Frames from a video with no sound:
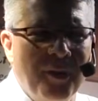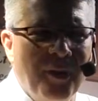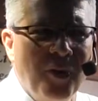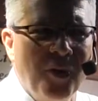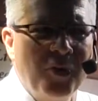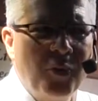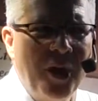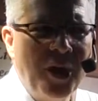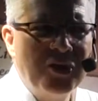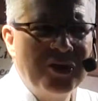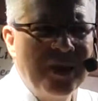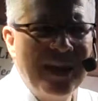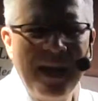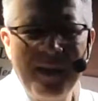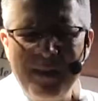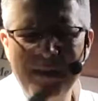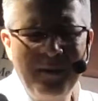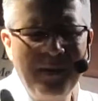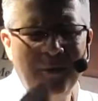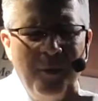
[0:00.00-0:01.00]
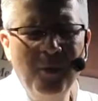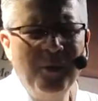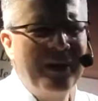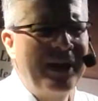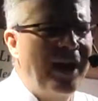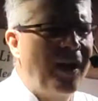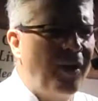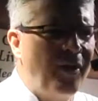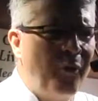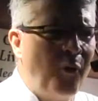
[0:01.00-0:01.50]
Earthquakes, and then it moved to
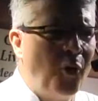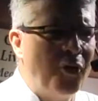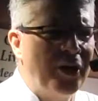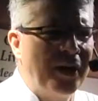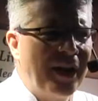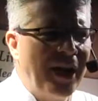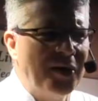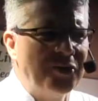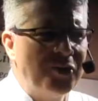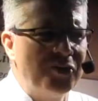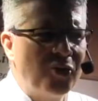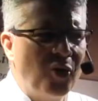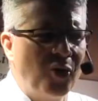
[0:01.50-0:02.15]
California, guys.